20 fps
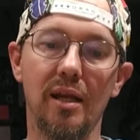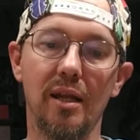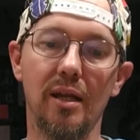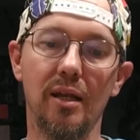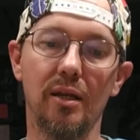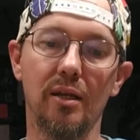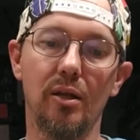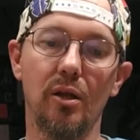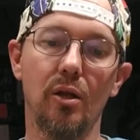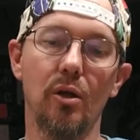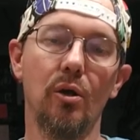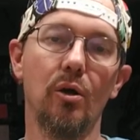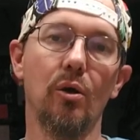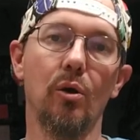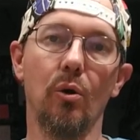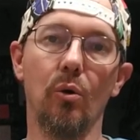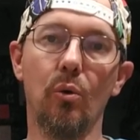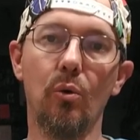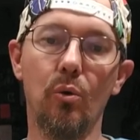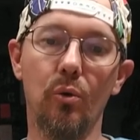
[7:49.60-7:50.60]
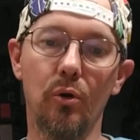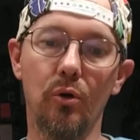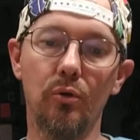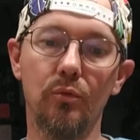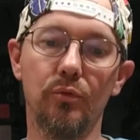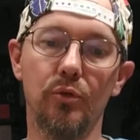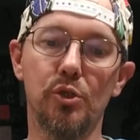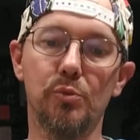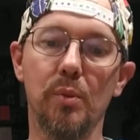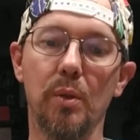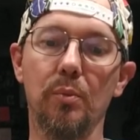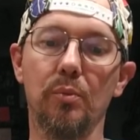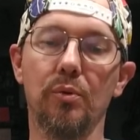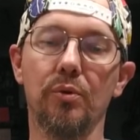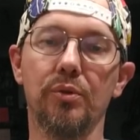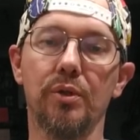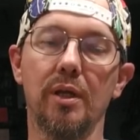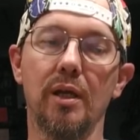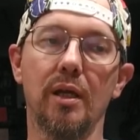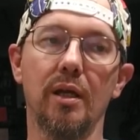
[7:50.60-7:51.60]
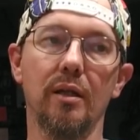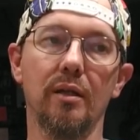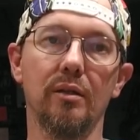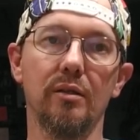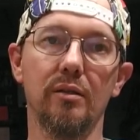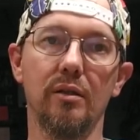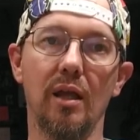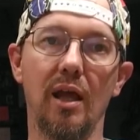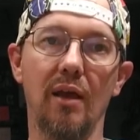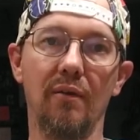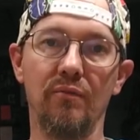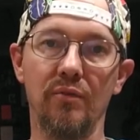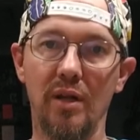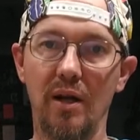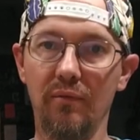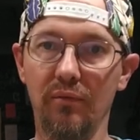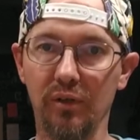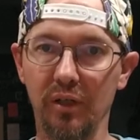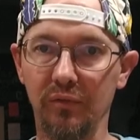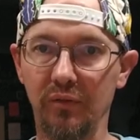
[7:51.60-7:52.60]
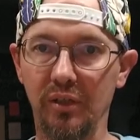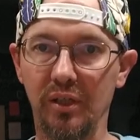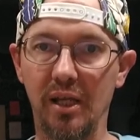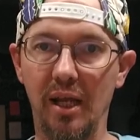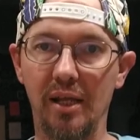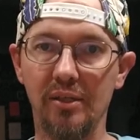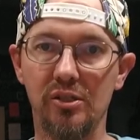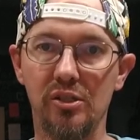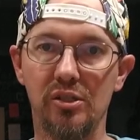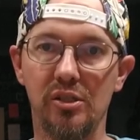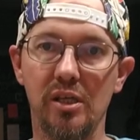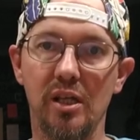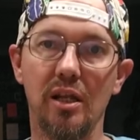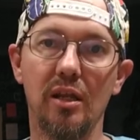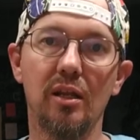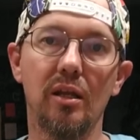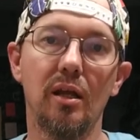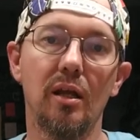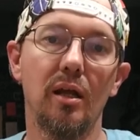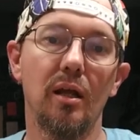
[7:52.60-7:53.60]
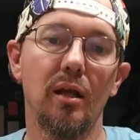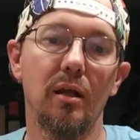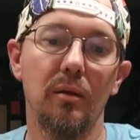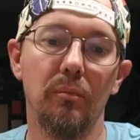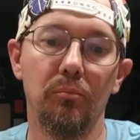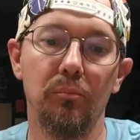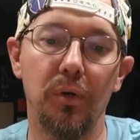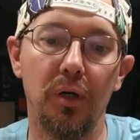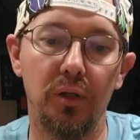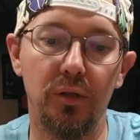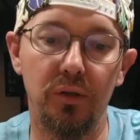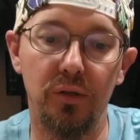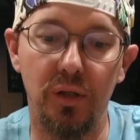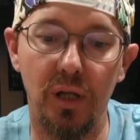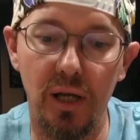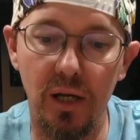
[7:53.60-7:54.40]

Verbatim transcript: get it, or there's people that have never lived in Kansas City, but